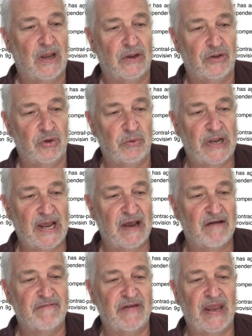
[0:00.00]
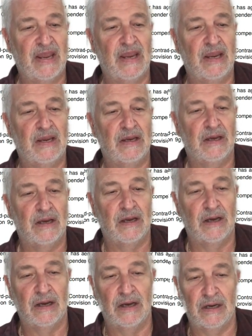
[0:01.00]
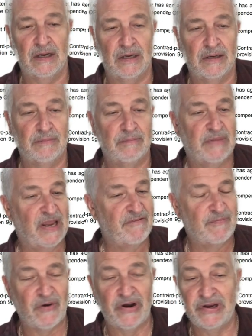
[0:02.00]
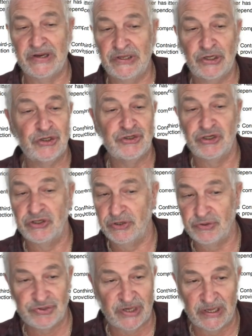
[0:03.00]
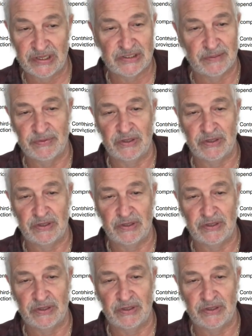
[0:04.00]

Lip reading: You would have may have a buyer contingency that you're selling something.